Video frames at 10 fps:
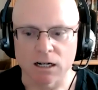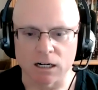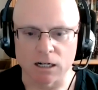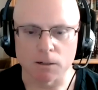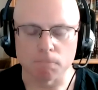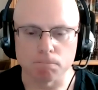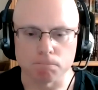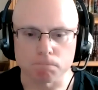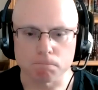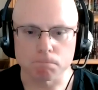zone.
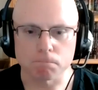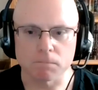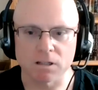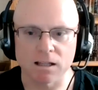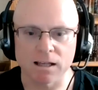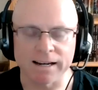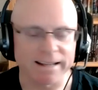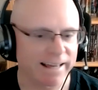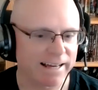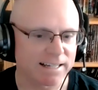And
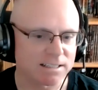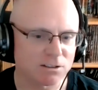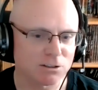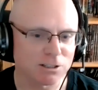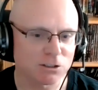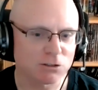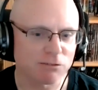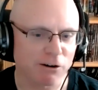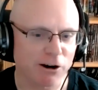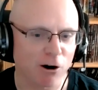again, it's
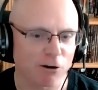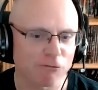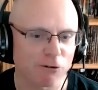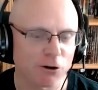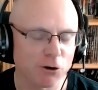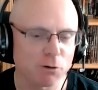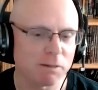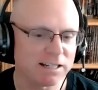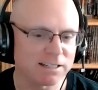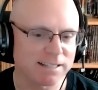very hard for you to
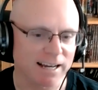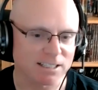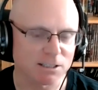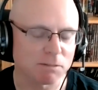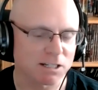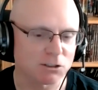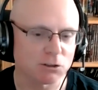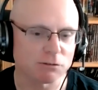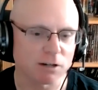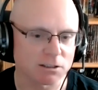be detected because
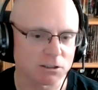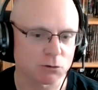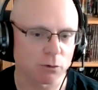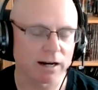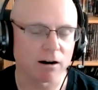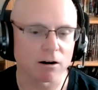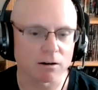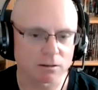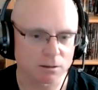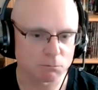you've got this
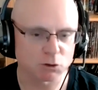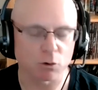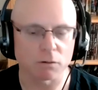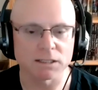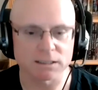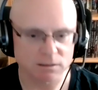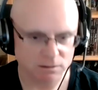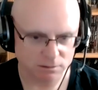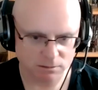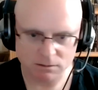radar absorbing
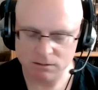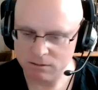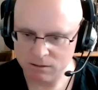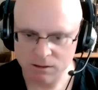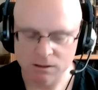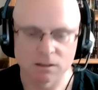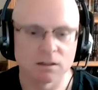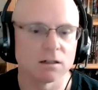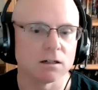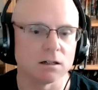
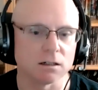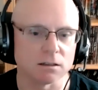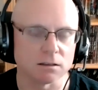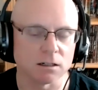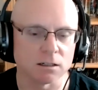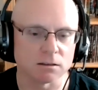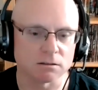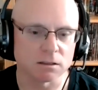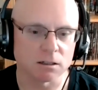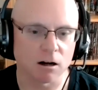
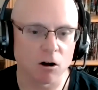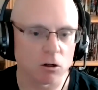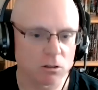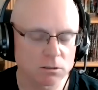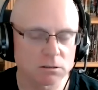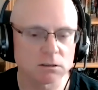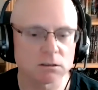hull,